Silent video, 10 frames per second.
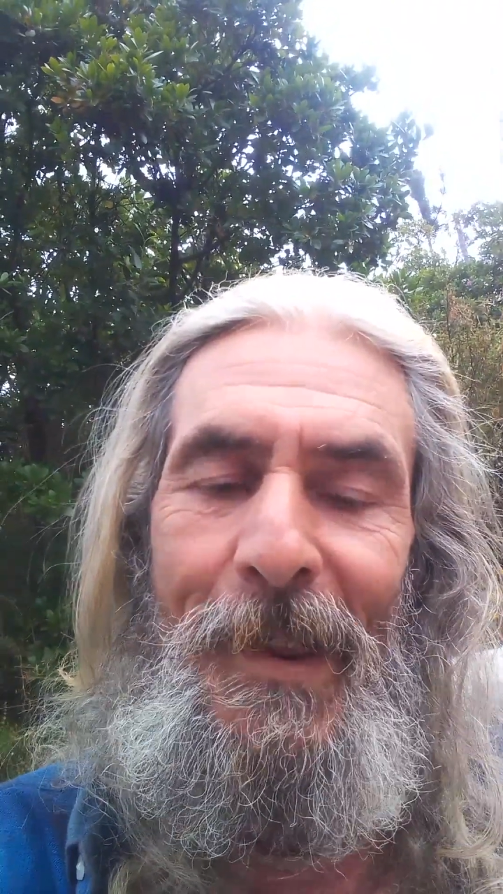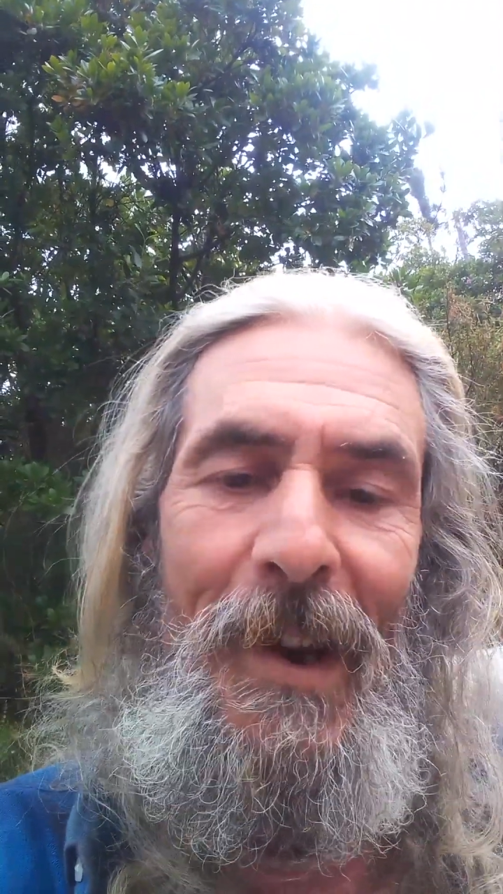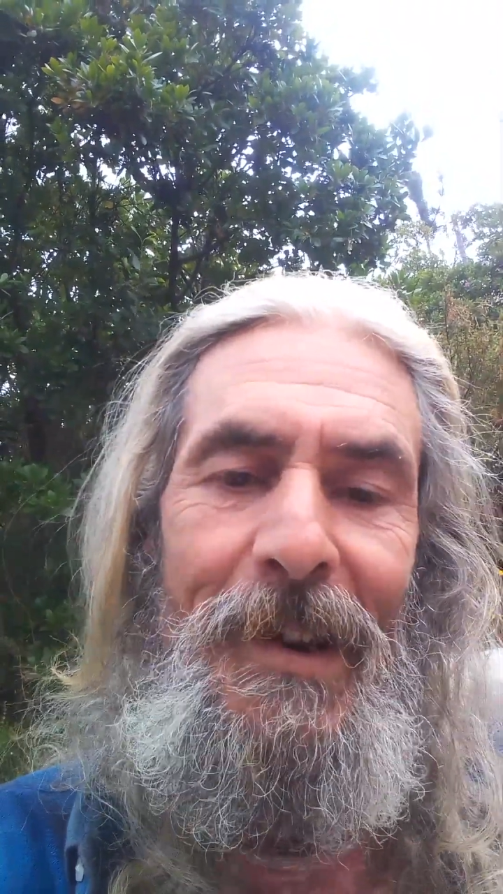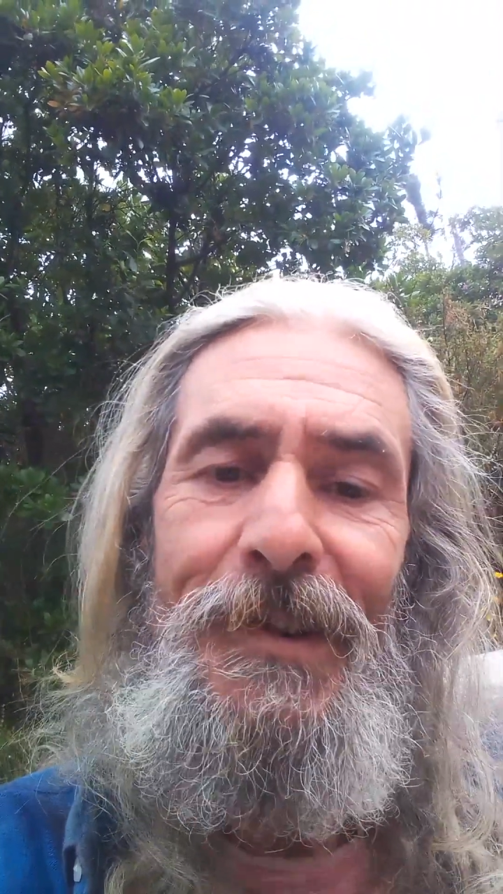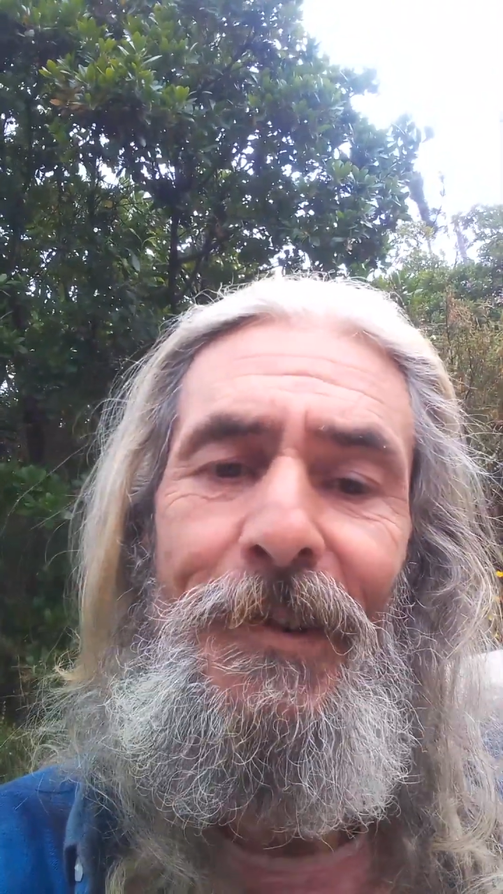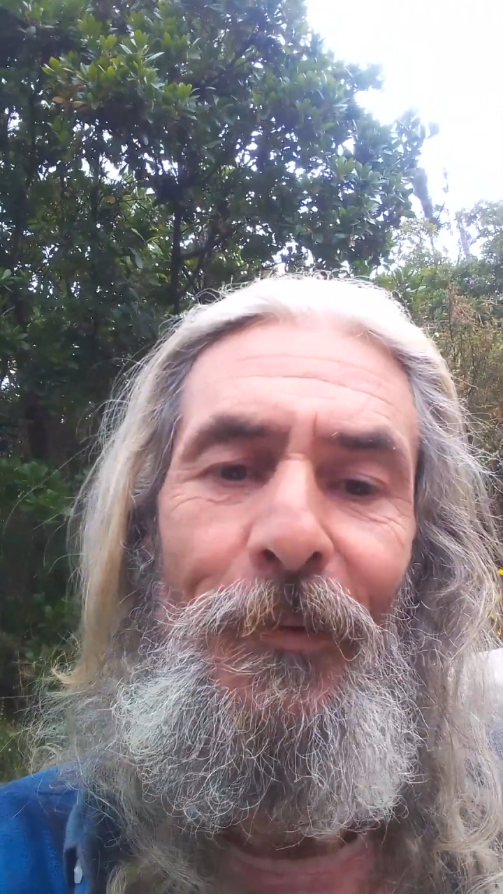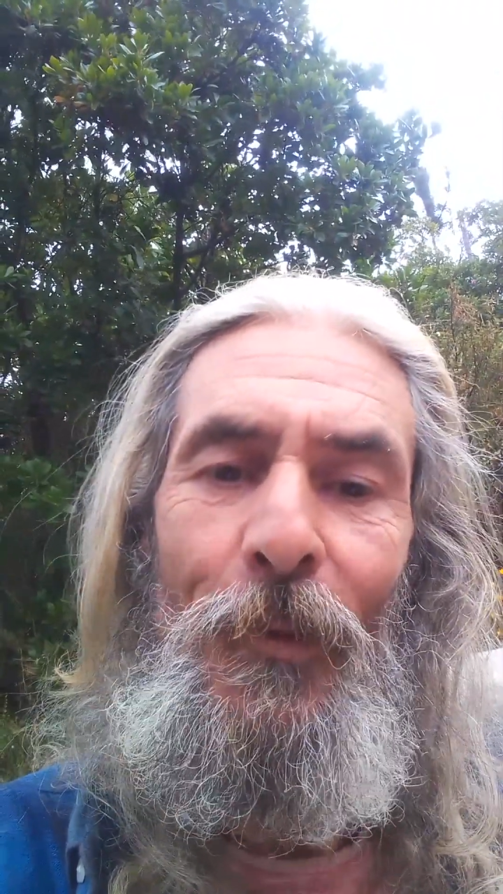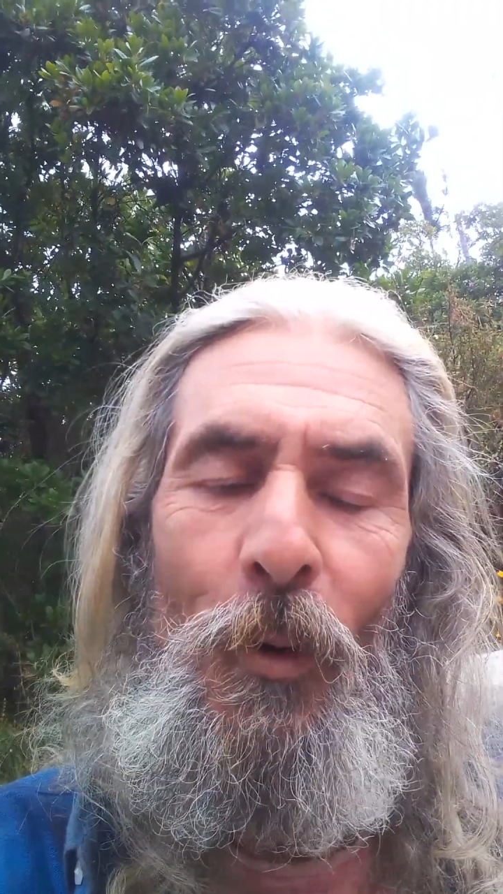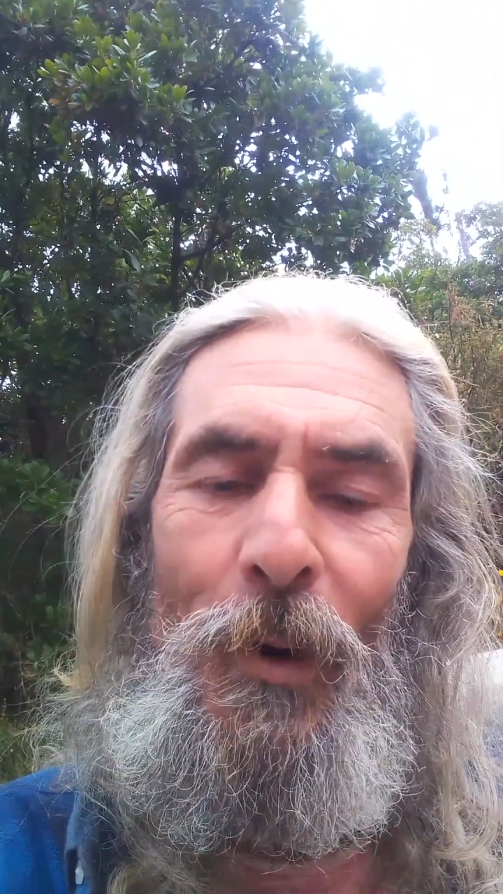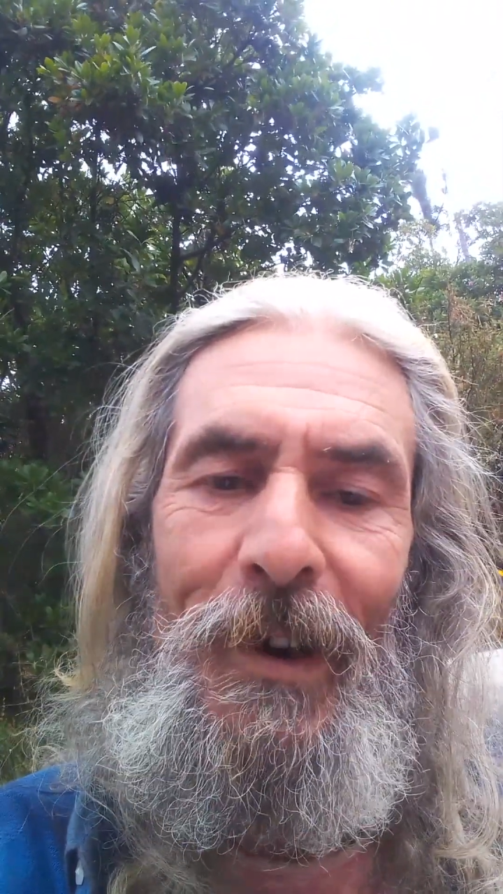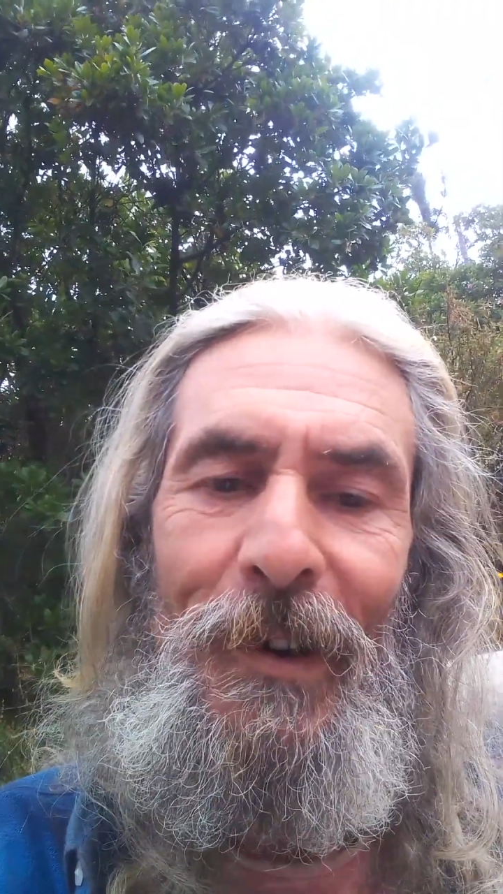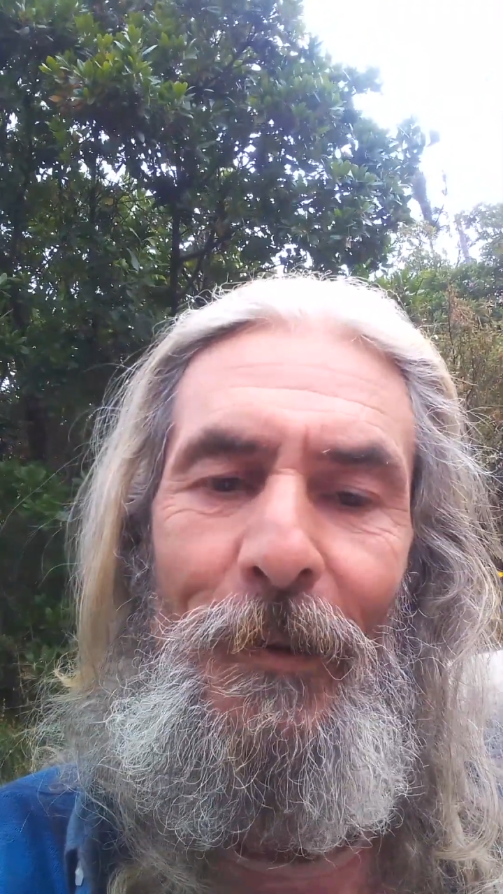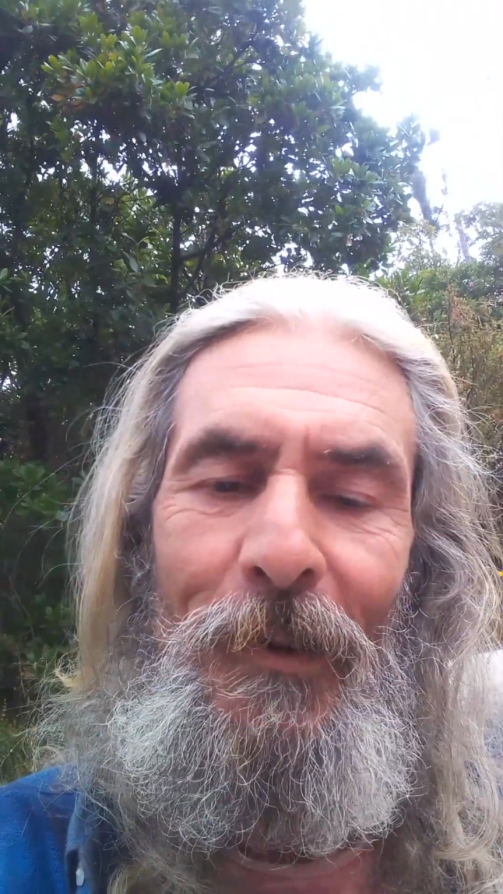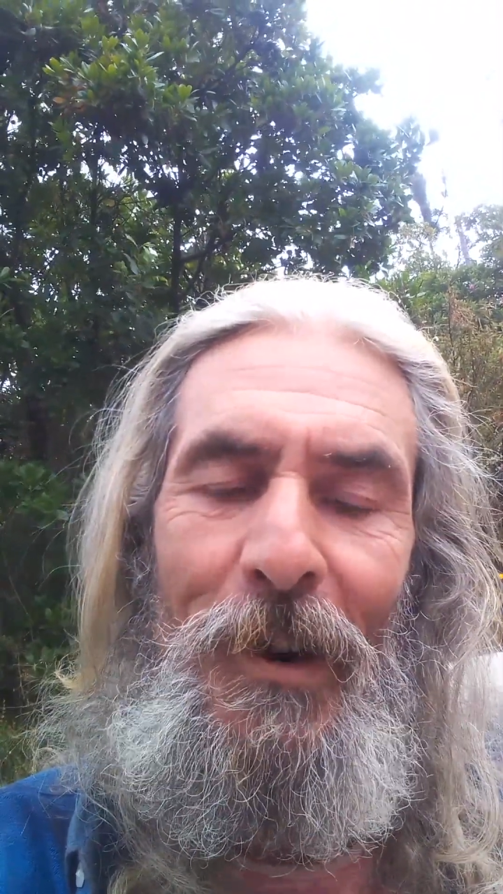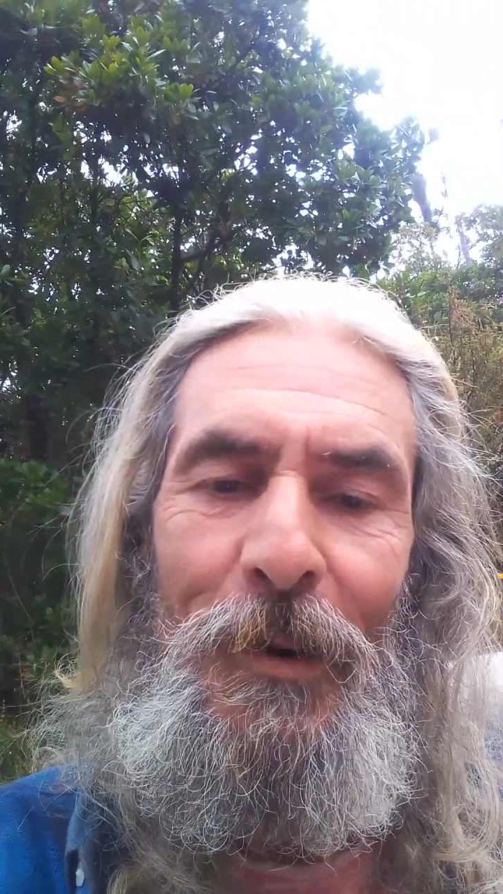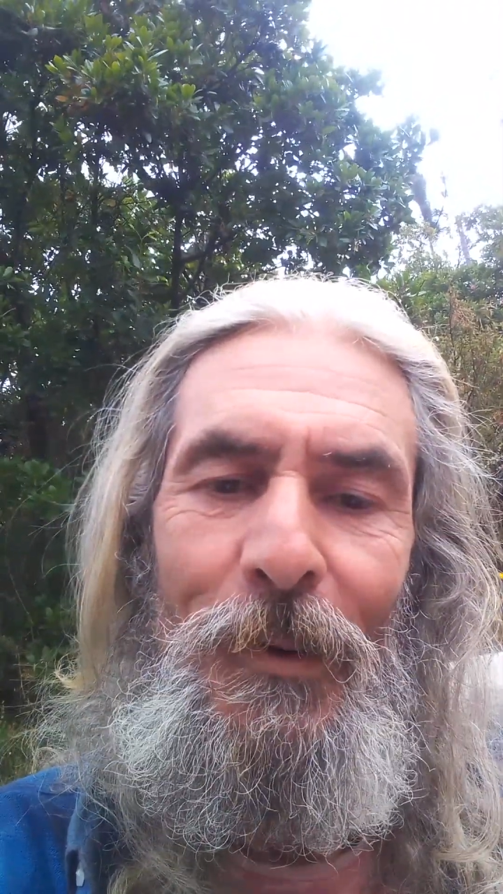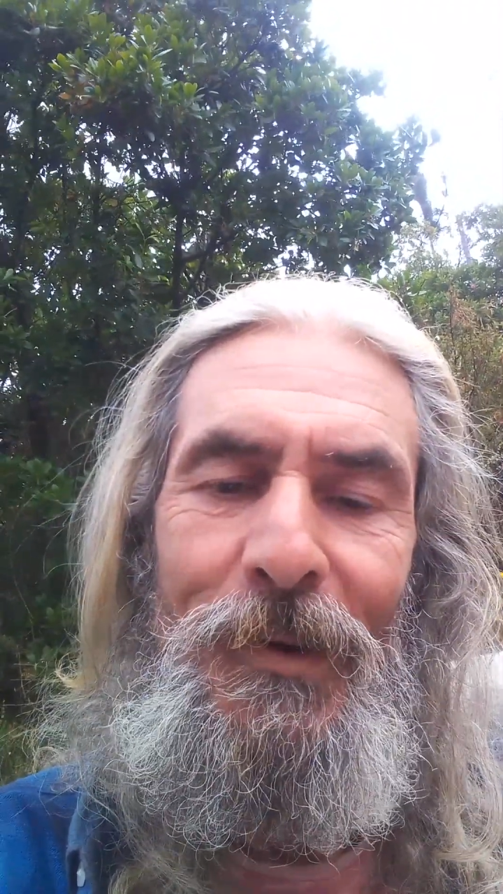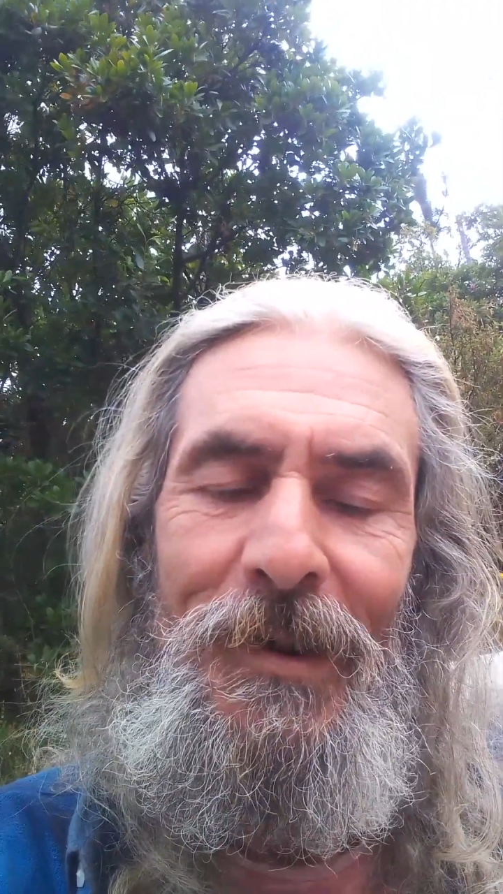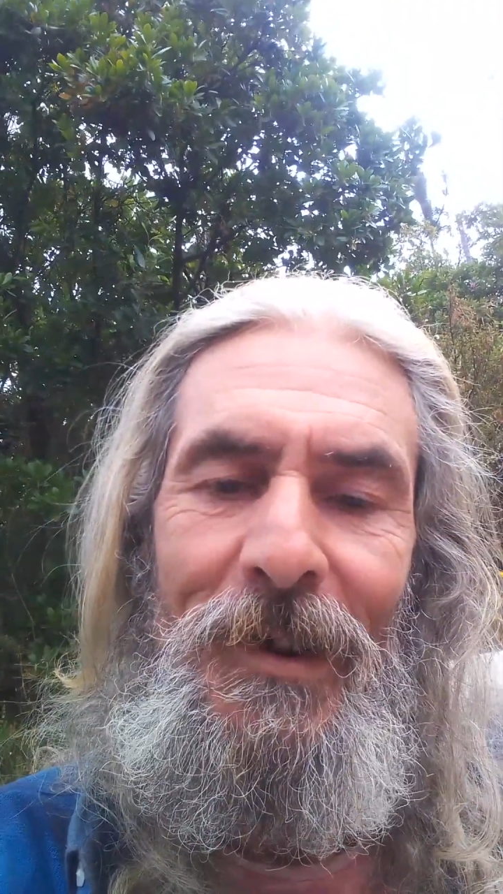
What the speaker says: That is the fork in the road.